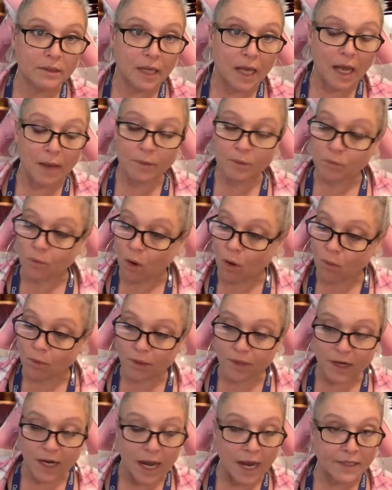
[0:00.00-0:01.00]
I
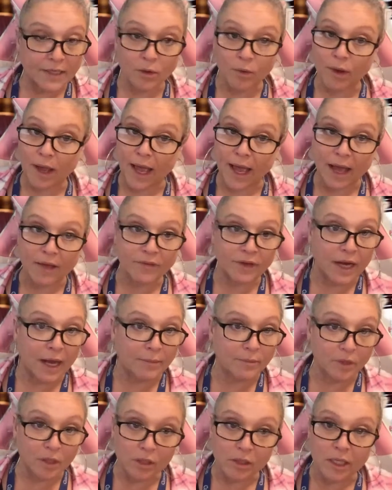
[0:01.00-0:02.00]
don't have it.
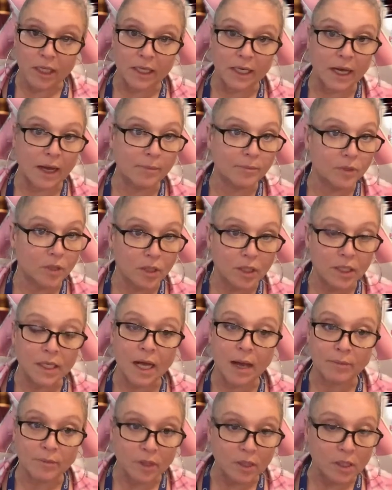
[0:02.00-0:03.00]
I'm looking.
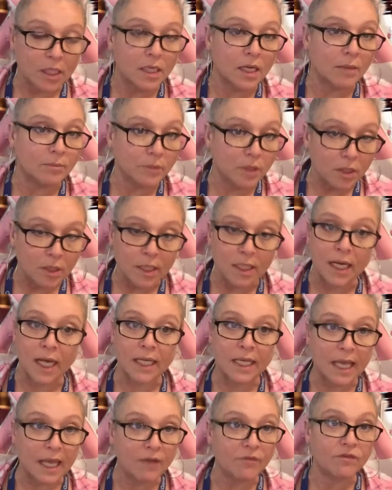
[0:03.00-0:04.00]
I
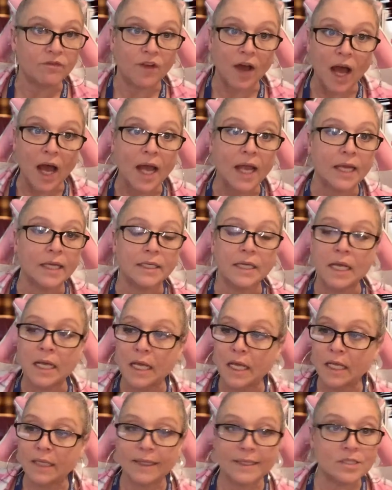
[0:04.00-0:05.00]
can't find
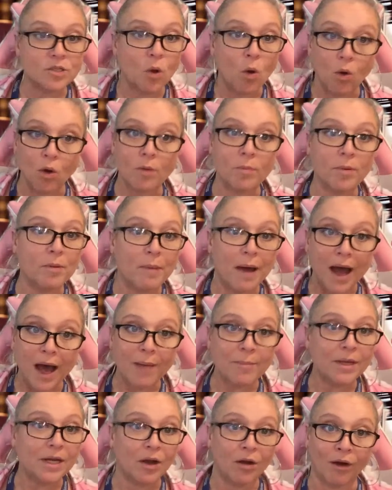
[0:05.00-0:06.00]
this horrible mom
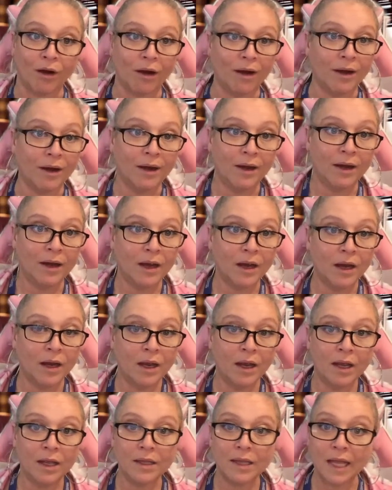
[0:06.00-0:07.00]
in her.
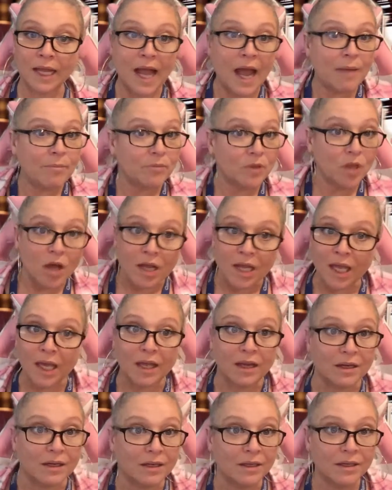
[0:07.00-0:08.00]
Like, I'm looking.